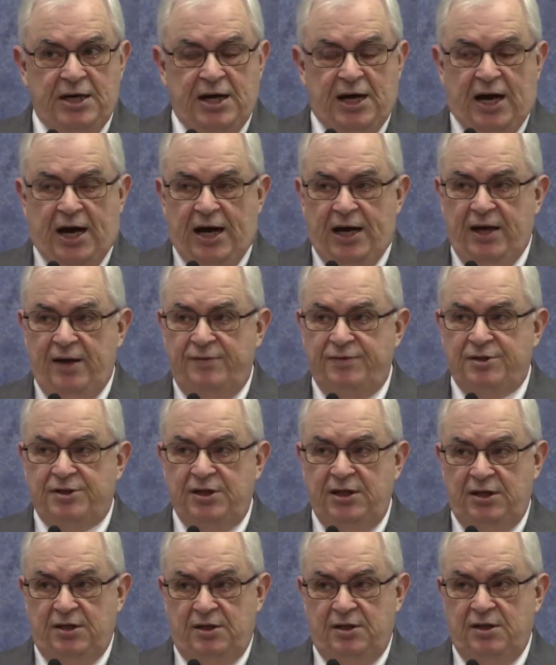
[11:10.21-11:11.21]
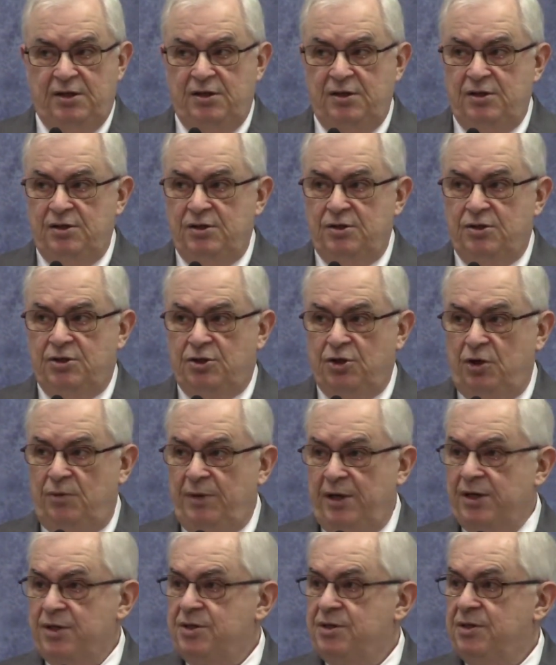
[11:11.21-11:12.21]
I have sinned so
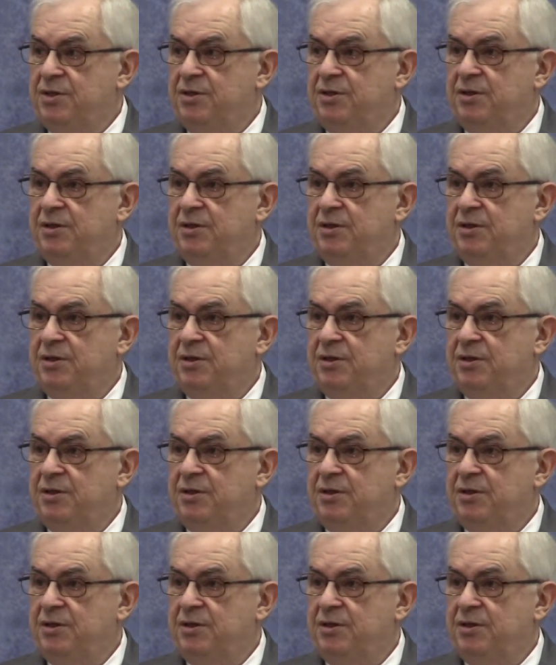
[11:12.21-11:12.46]
much,